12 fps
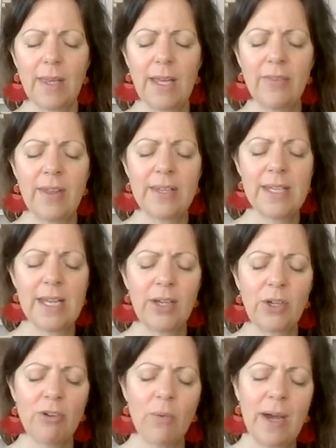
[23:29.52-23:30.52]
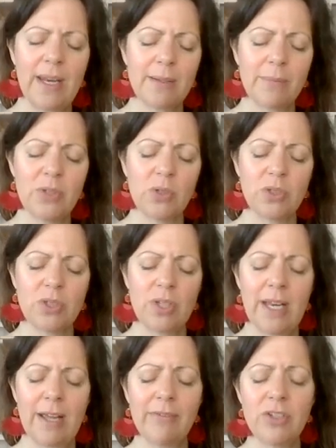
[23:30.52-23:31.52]
And then take your awareness up to your
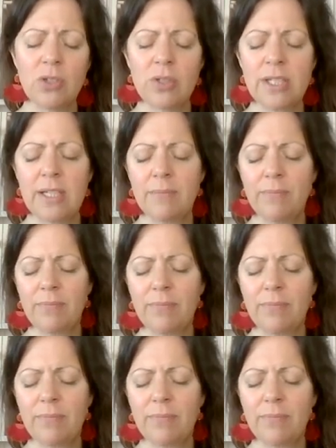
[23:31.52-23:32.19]
left shoulder,